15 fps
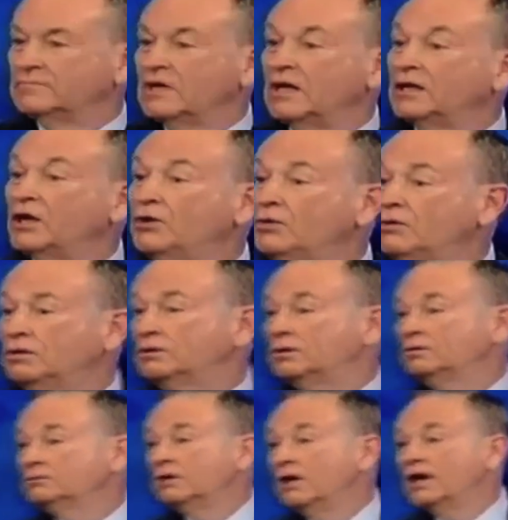Hello,
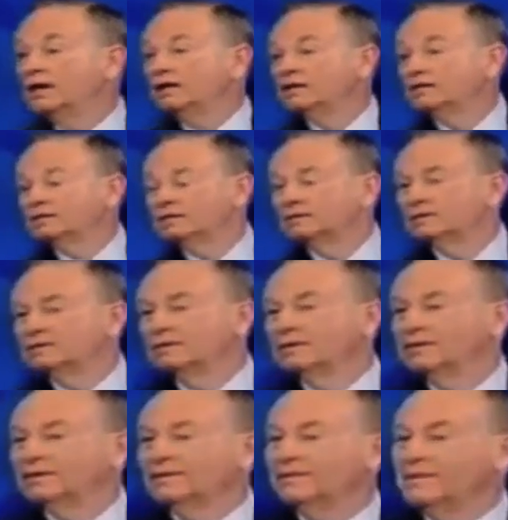hello, hi. Yeah, uh,
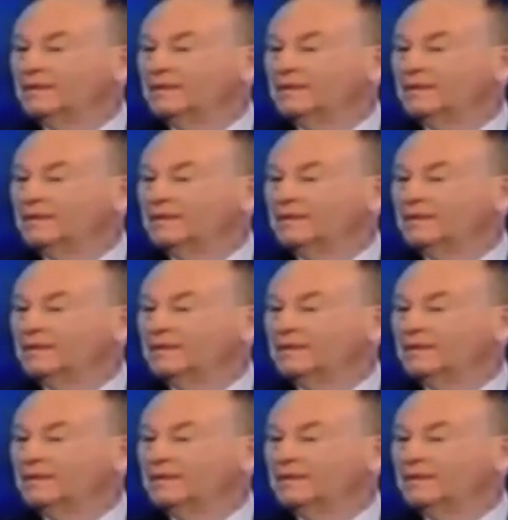listen,